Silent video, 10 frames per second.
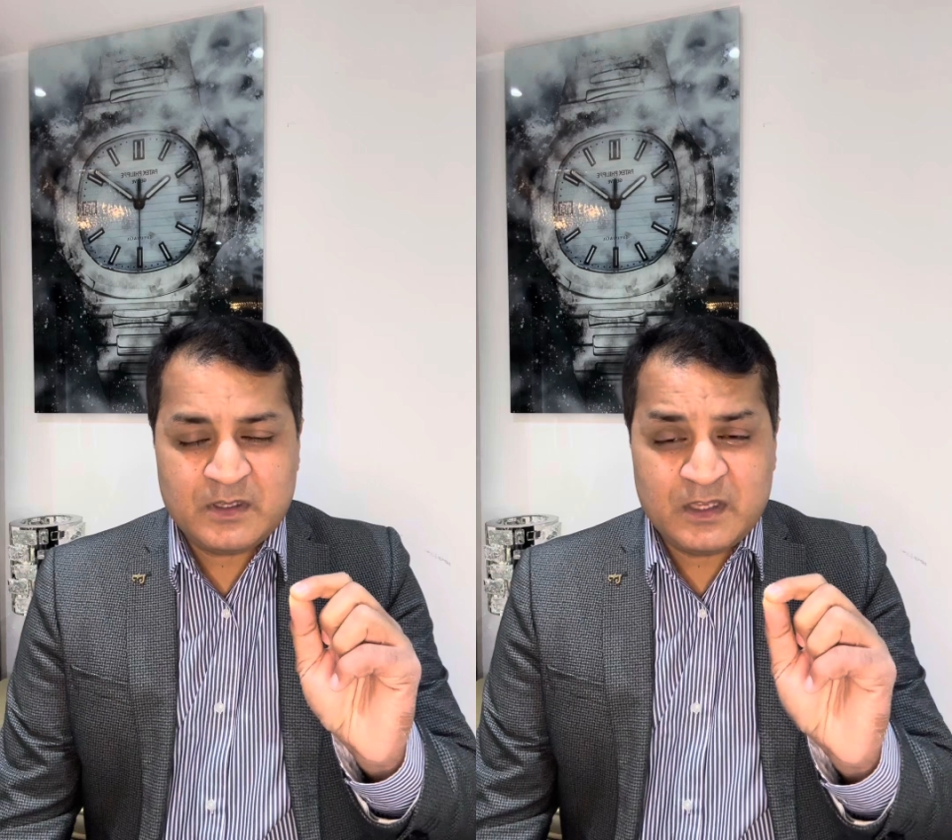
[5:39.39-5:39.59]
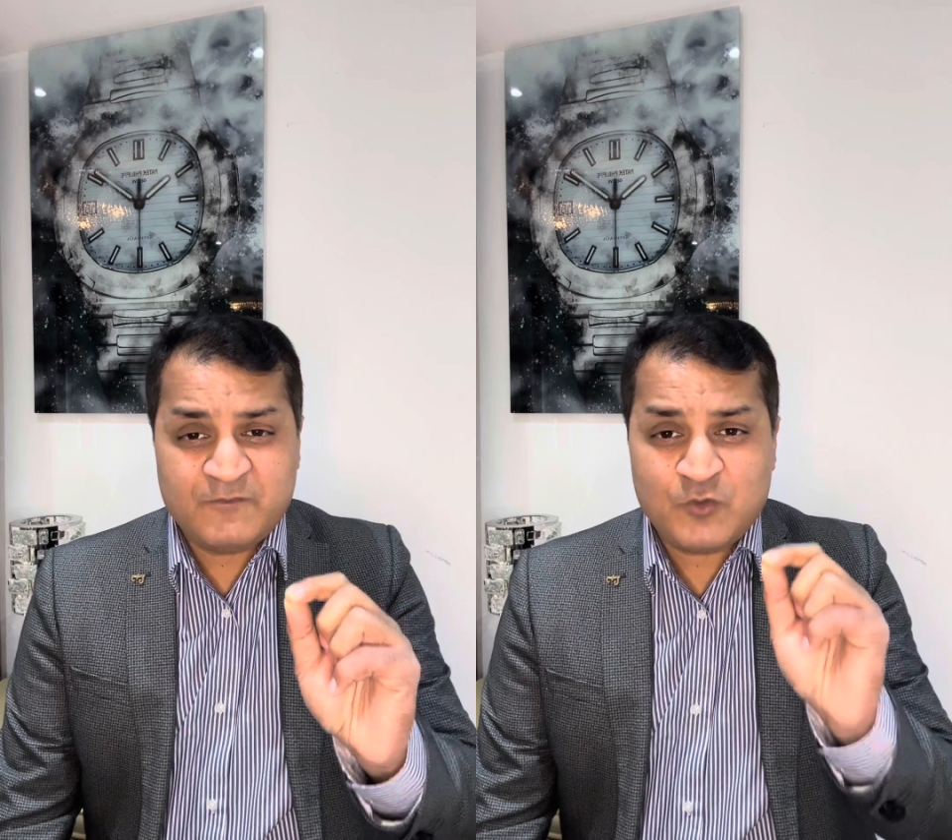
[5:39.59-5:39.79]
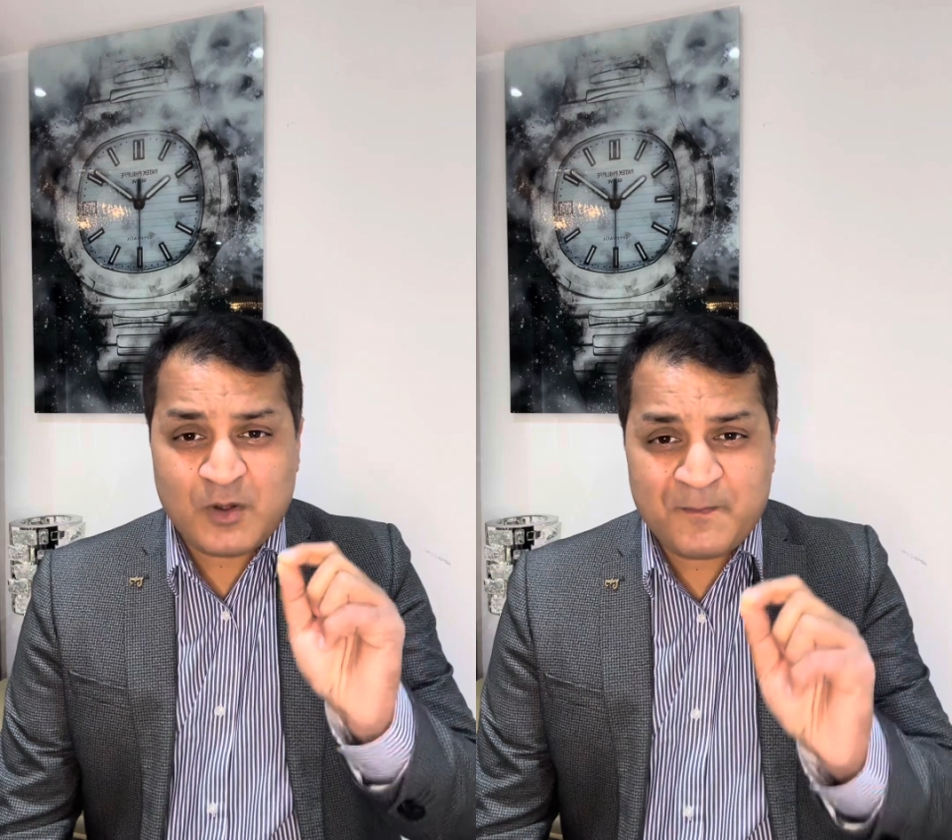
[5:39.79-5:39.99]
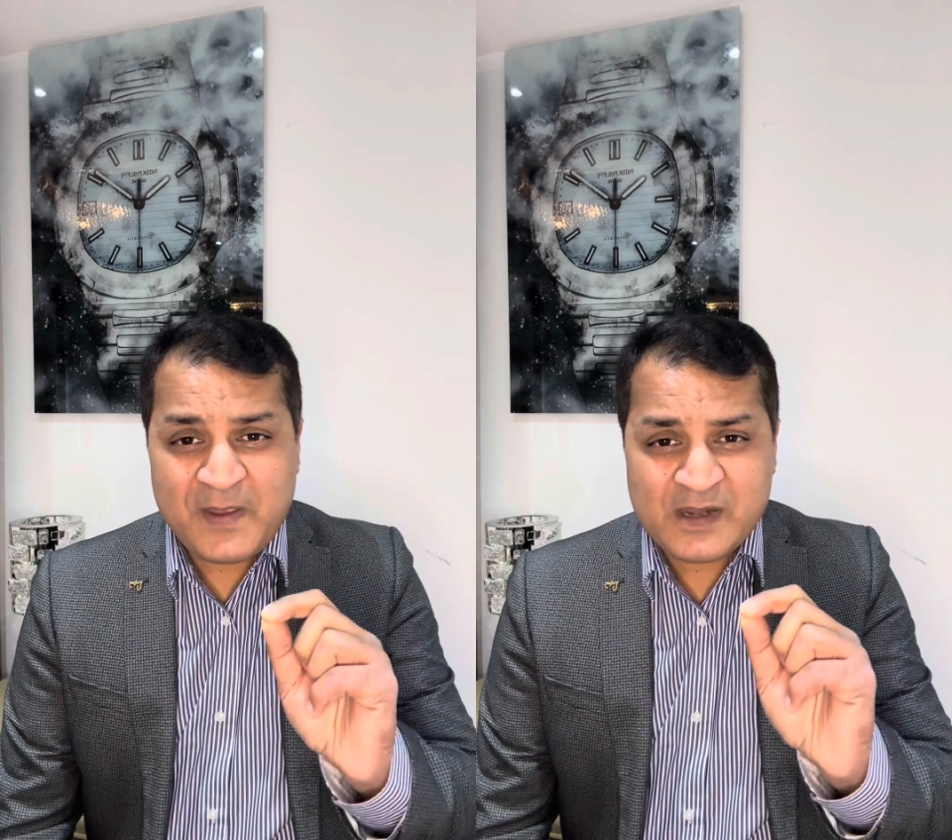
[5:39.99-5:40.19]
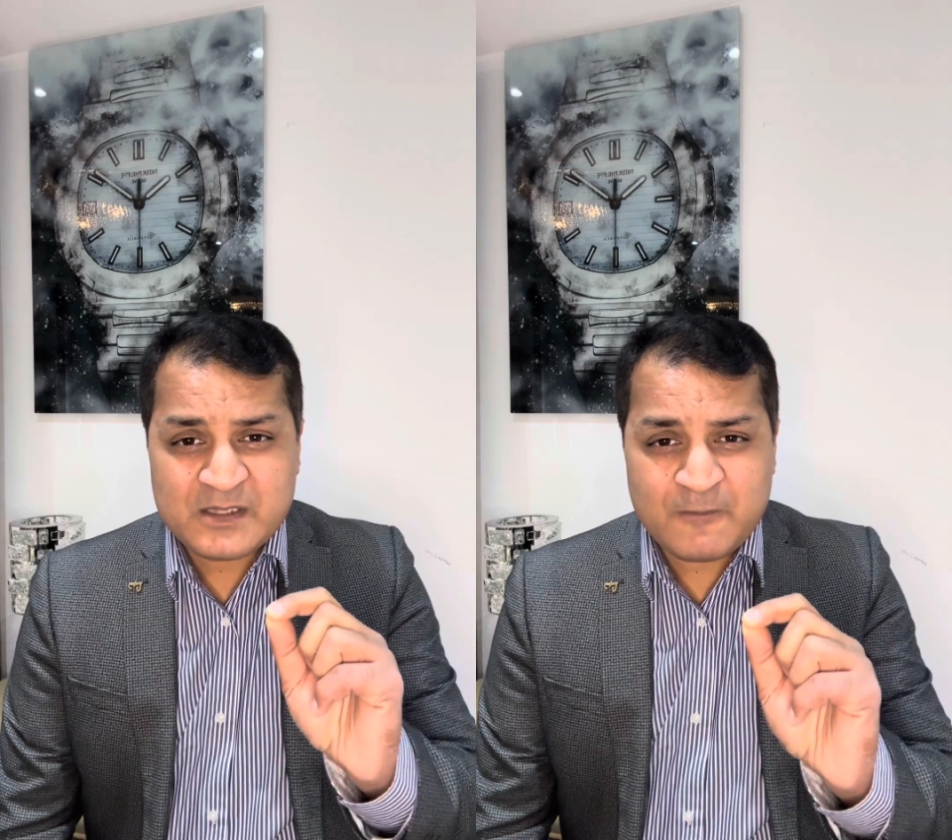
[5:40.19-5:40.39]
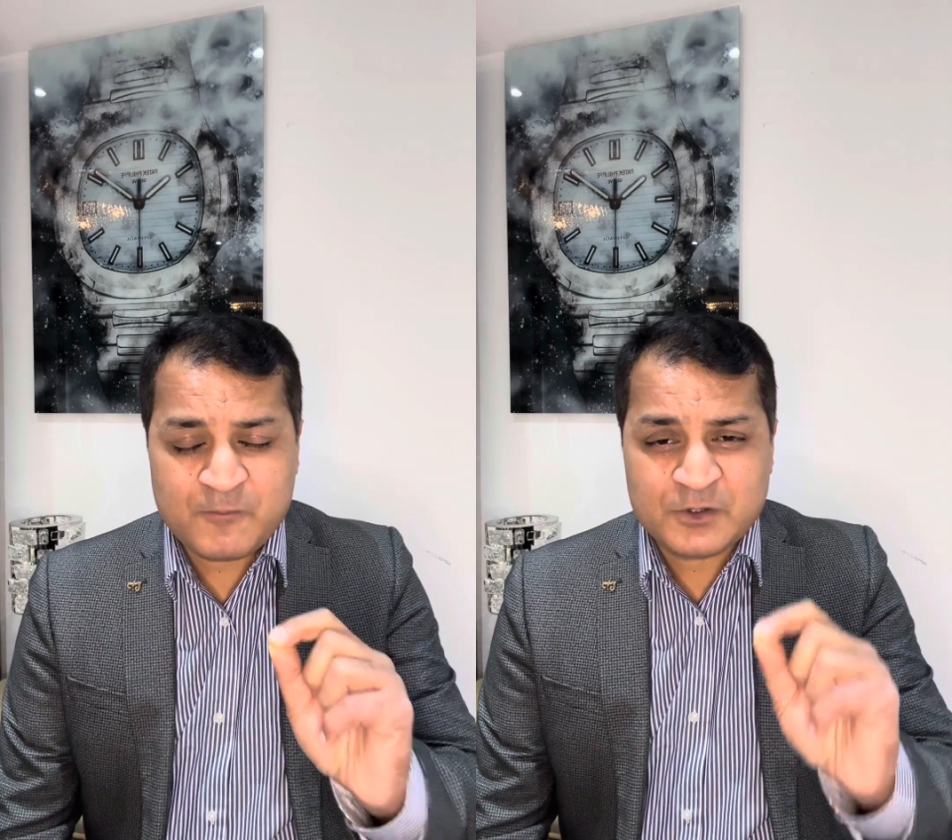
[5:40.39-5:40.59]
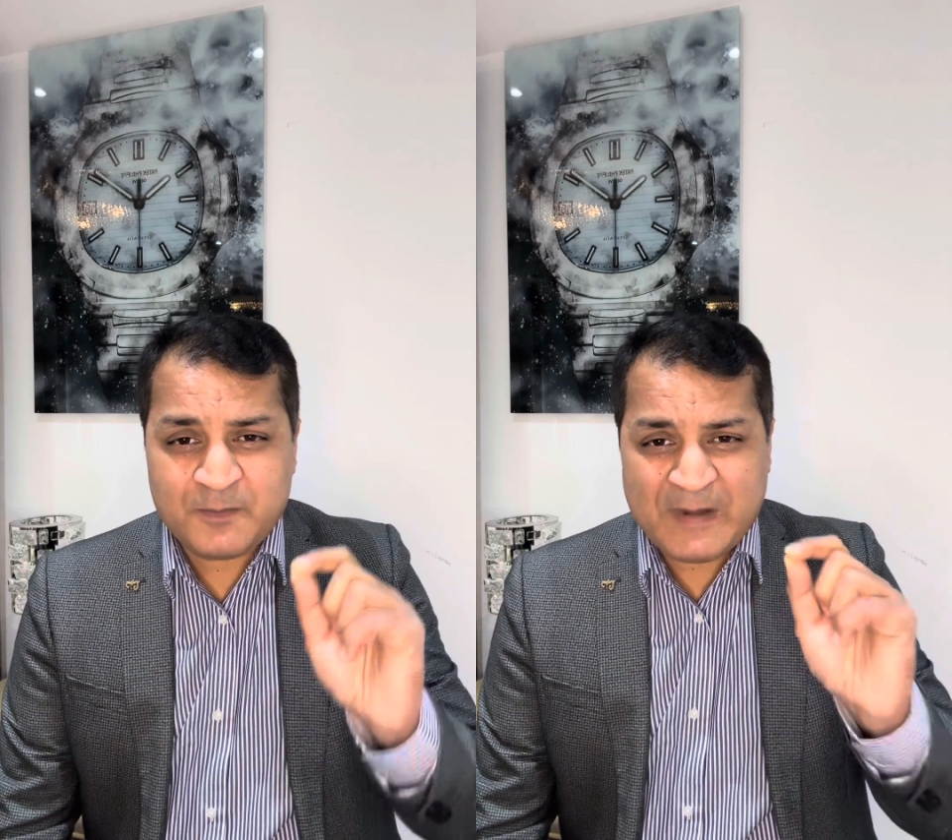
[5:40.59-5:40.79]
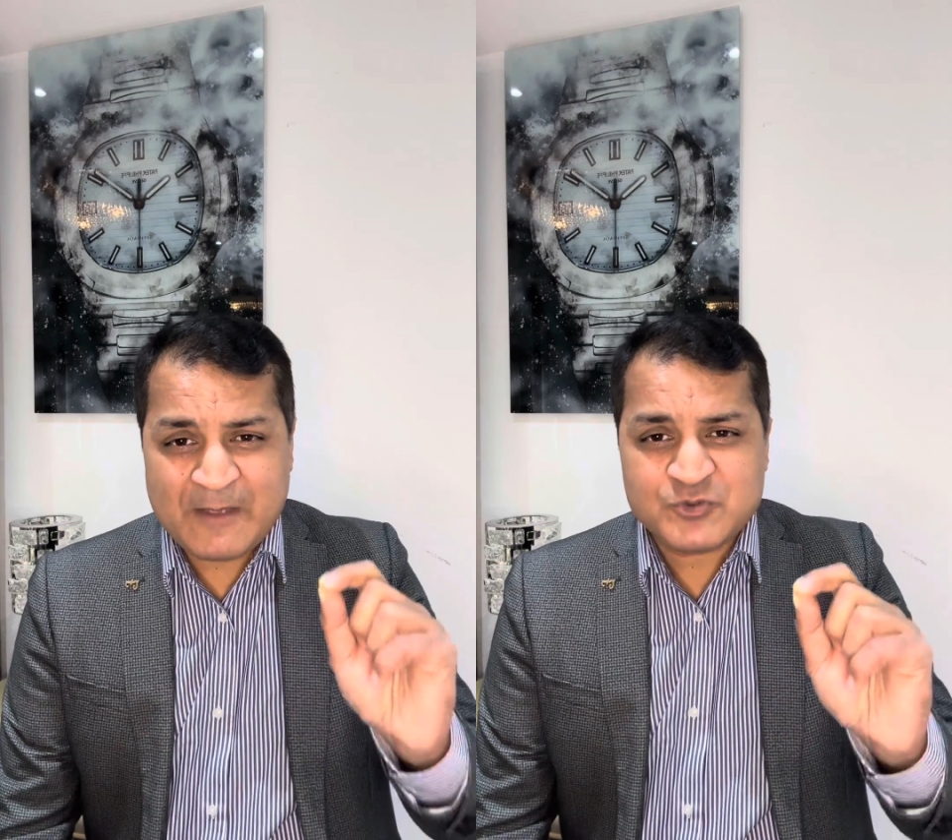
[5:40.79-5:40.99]
If you compare them with the
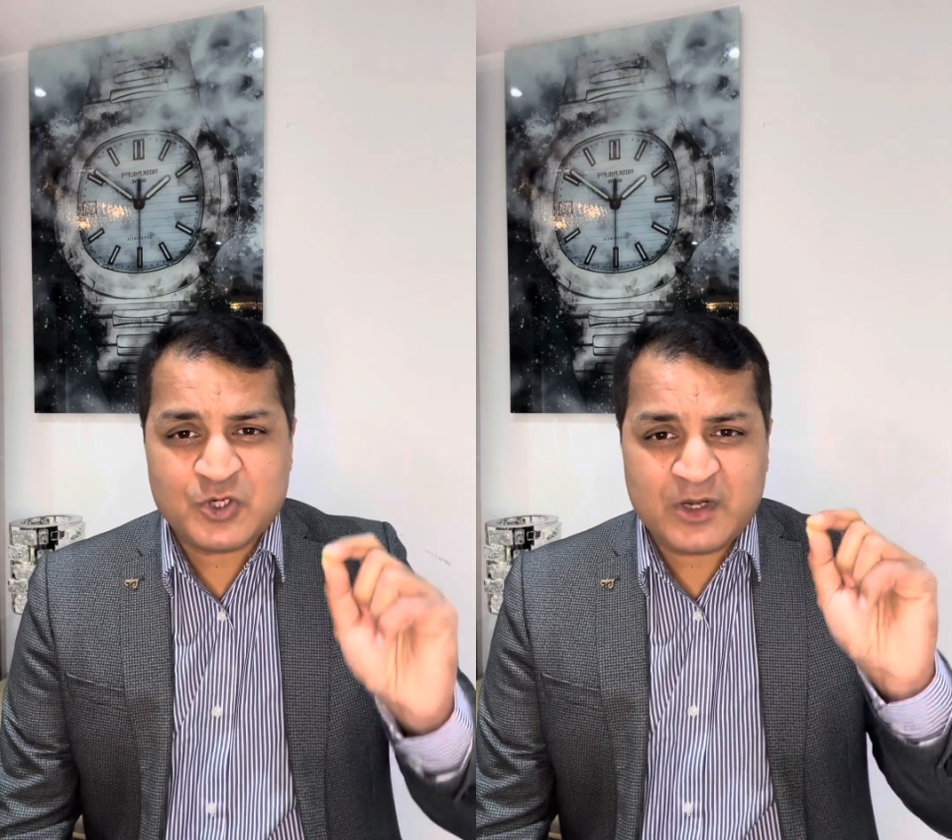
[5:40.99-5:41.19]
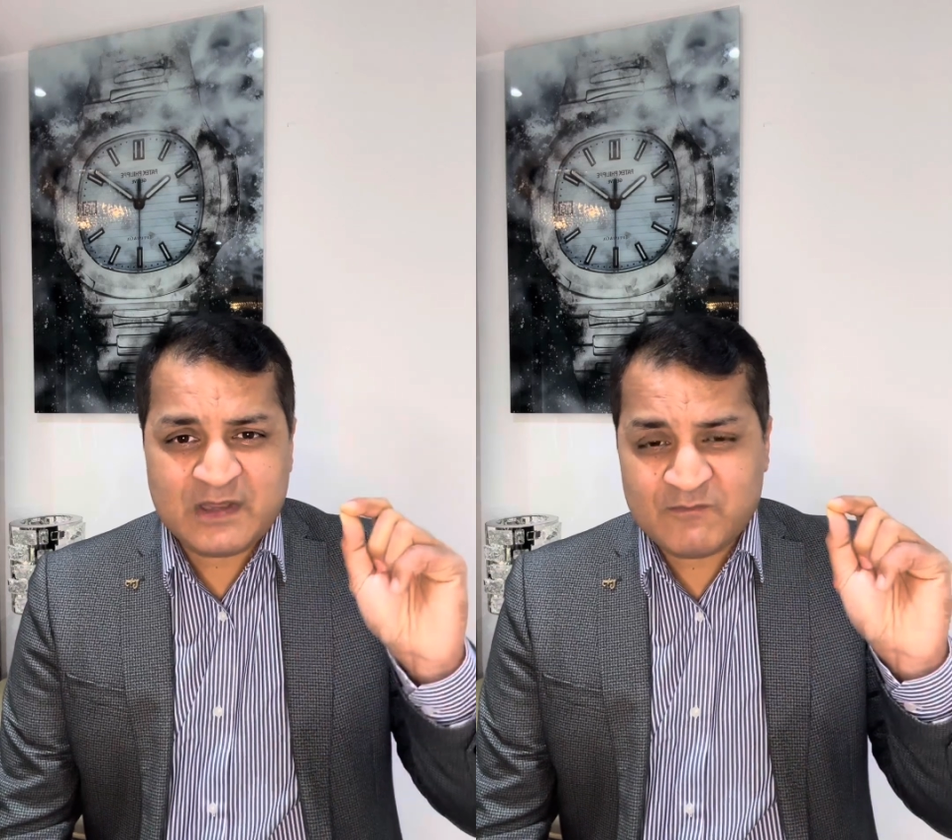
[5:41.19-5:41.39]
pleb journey,